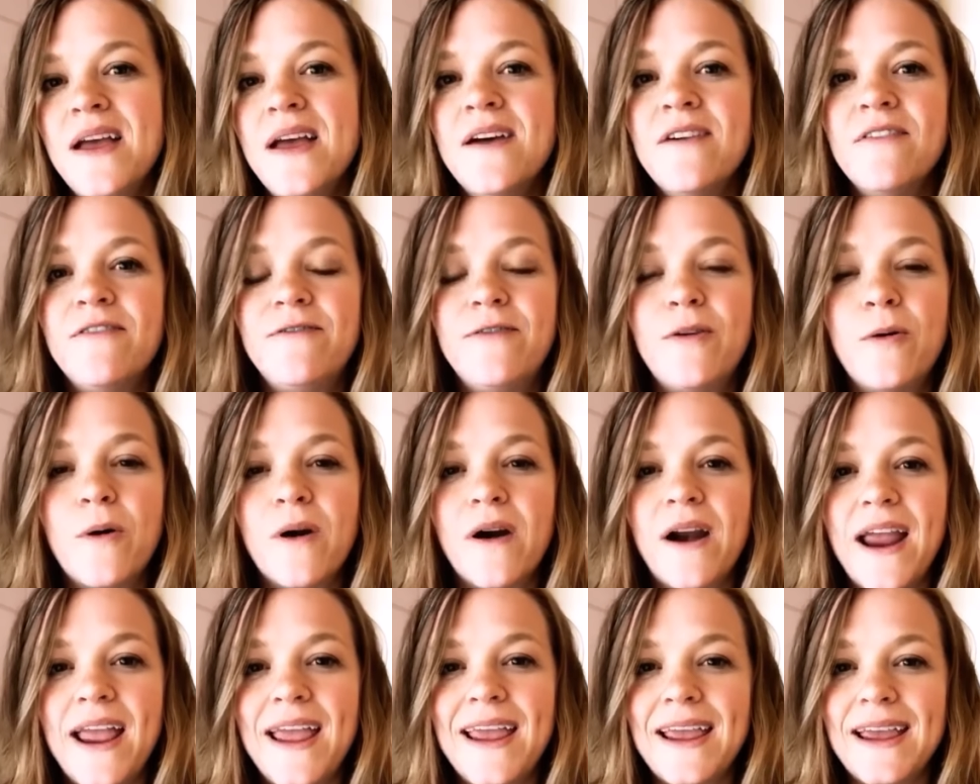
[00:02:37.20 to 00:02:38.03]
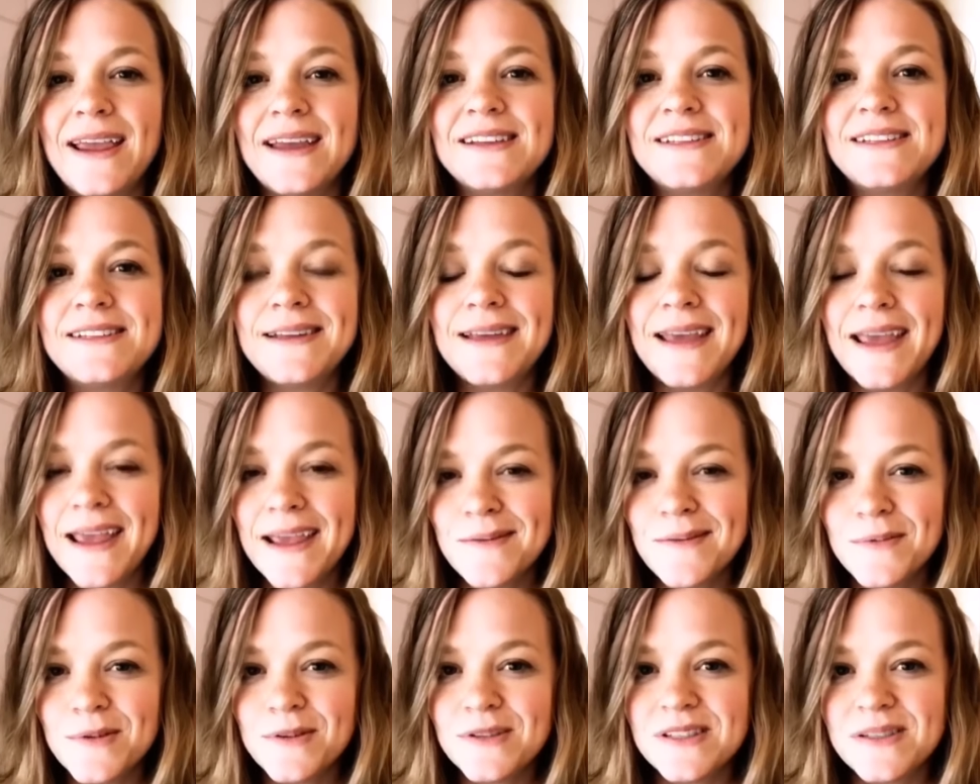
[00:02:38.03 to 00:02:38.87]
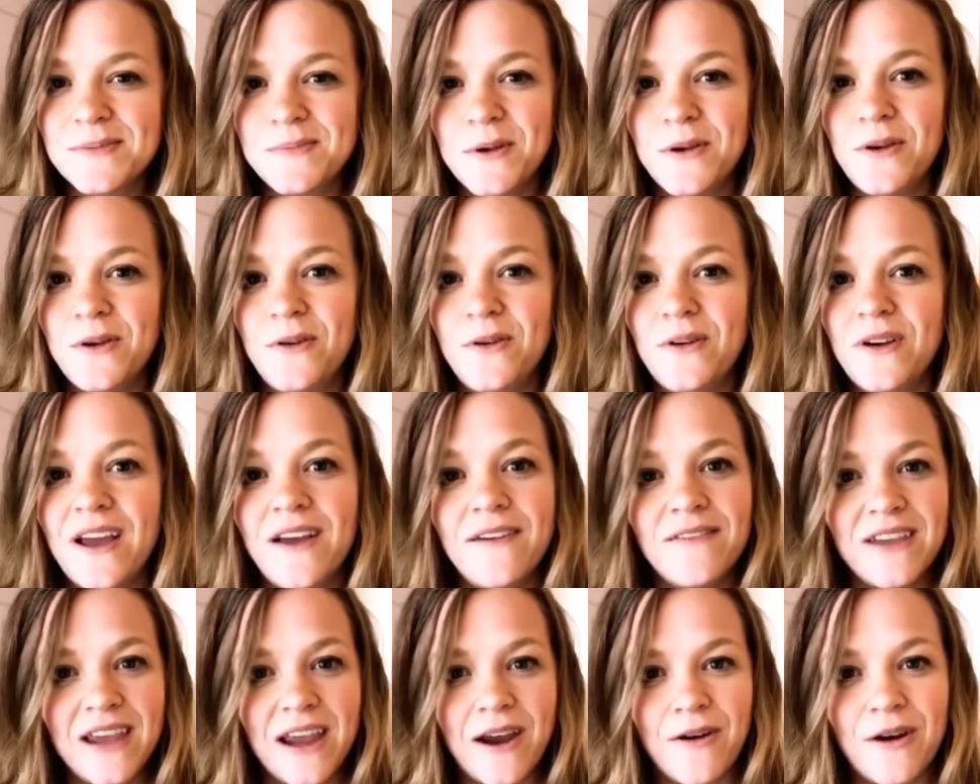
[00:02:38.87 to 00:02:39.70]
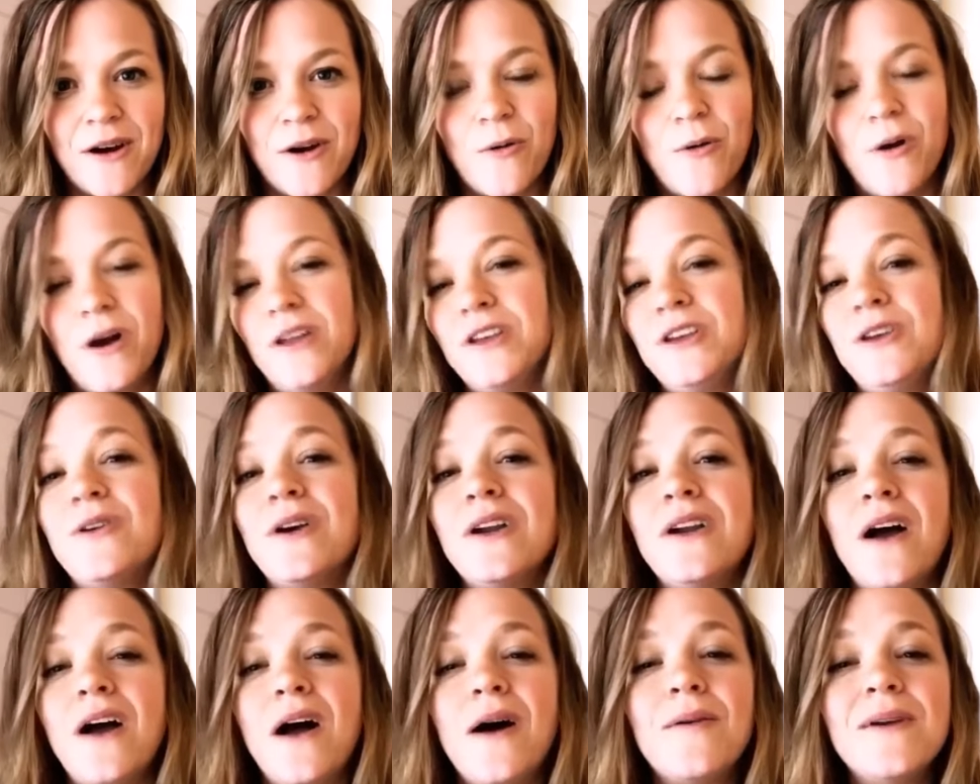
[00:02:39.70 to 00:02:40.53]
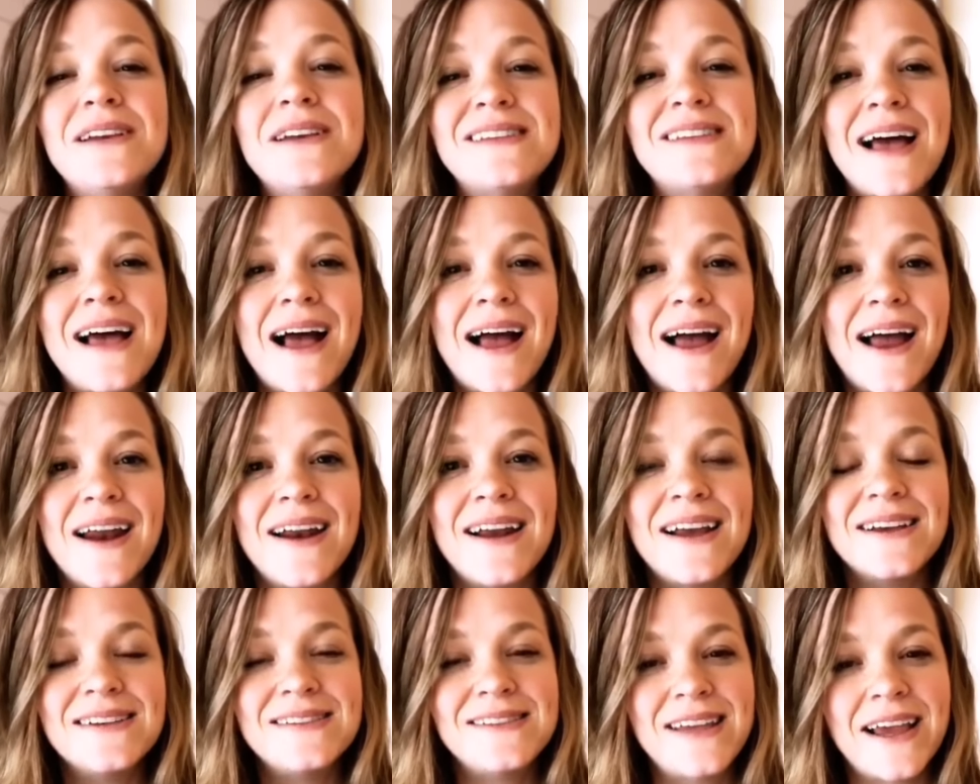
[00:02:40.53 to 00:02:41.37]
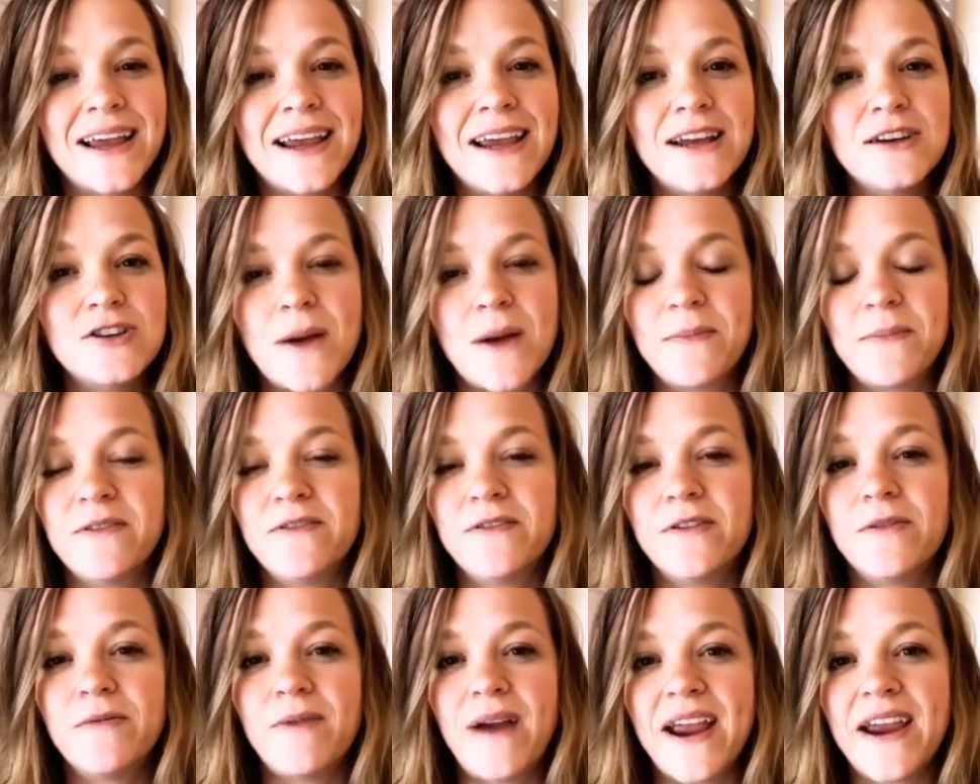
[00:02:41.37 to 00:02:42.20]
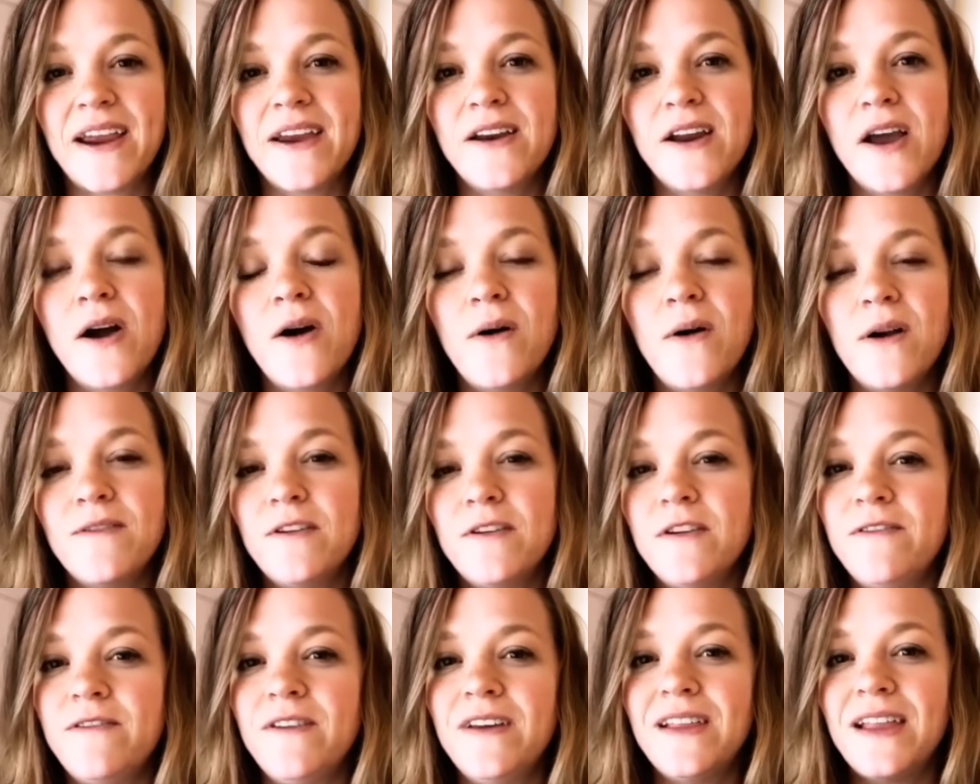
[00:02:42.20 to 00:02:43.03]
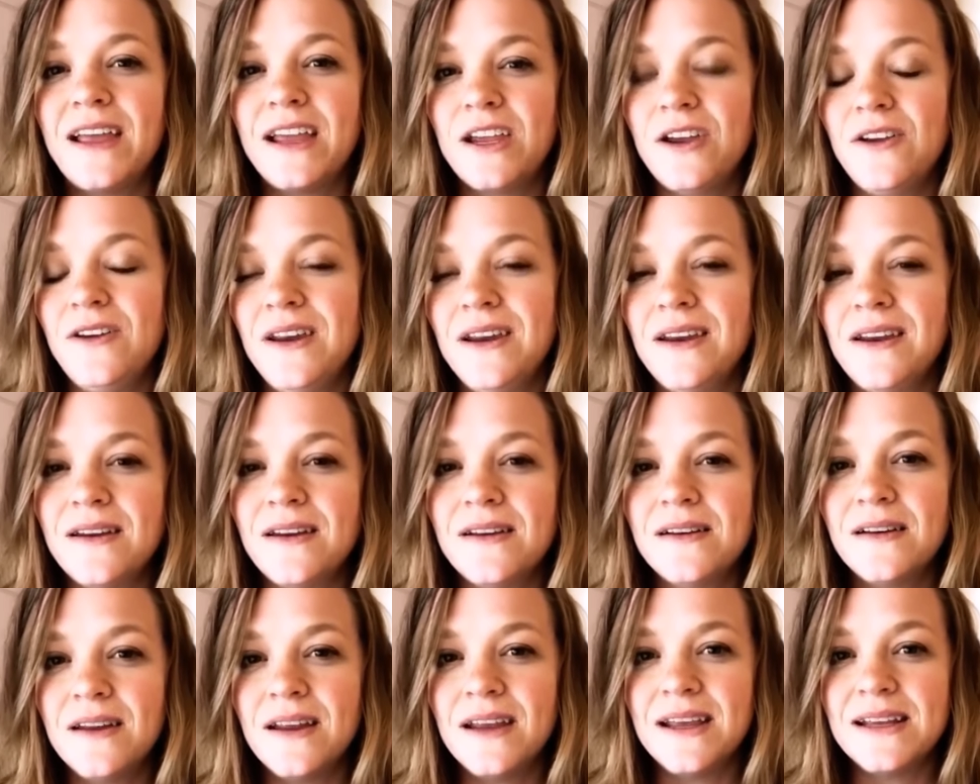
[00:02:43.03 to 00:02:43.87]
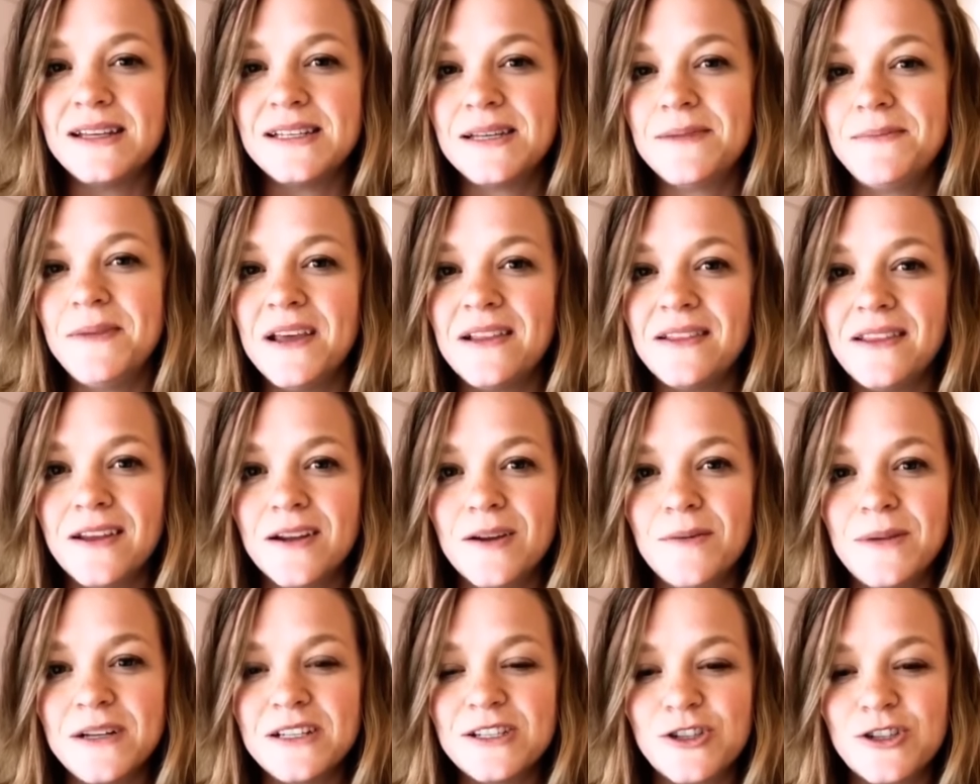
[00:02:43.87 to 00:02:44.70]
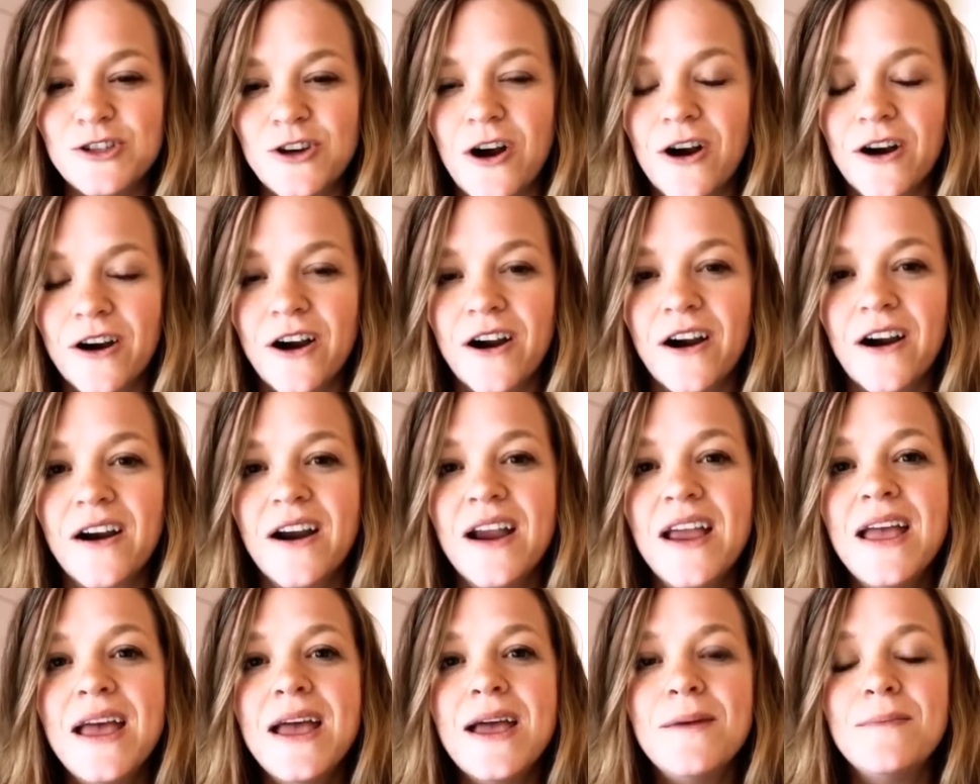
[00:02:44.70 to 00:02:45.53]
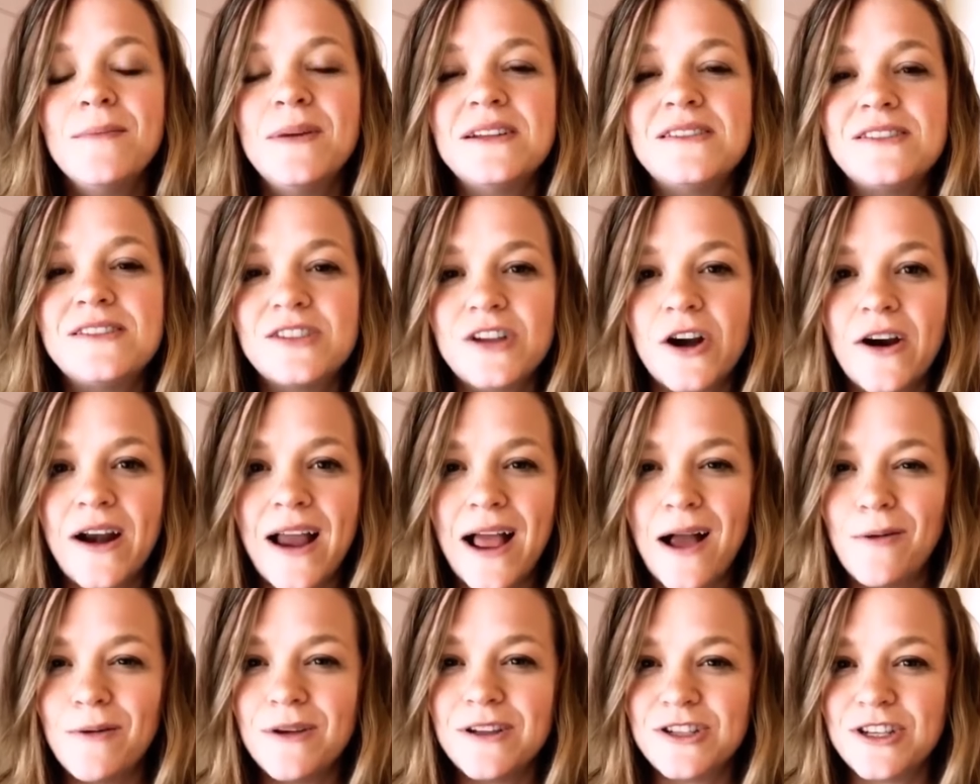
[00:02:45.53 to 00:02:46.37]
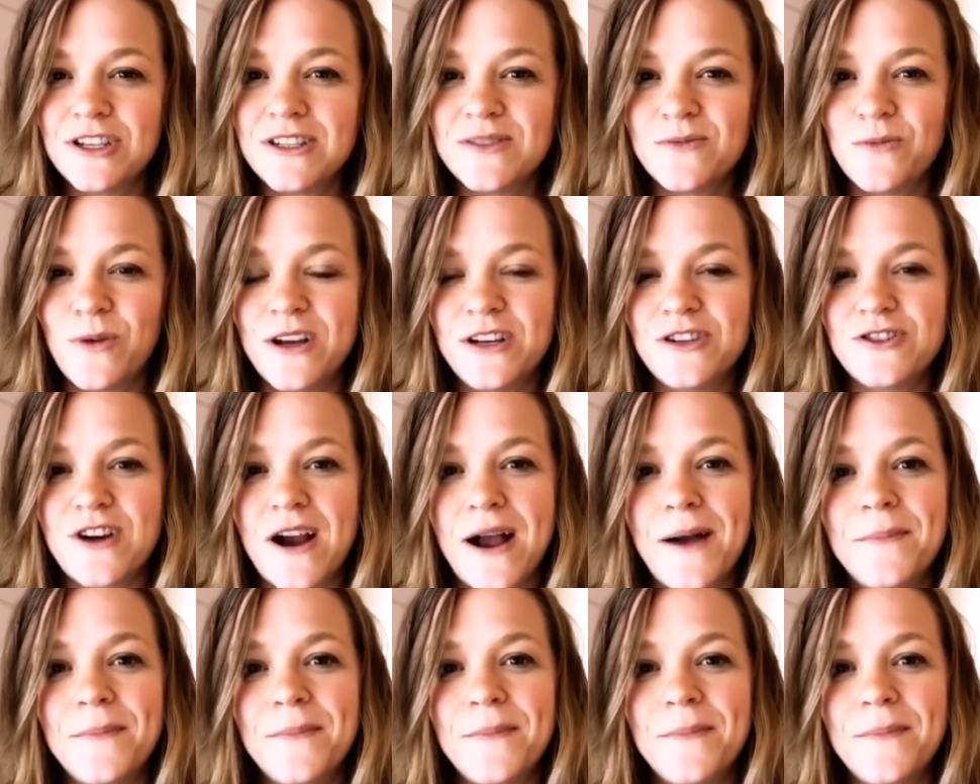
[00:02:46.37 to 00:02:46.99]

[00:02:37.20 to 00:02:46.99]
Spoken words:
for a tablespoon of carrier oil. You can always add a second drop of oregano if you feel like you need it to be a little bit stronger, but start out with just 1 drop.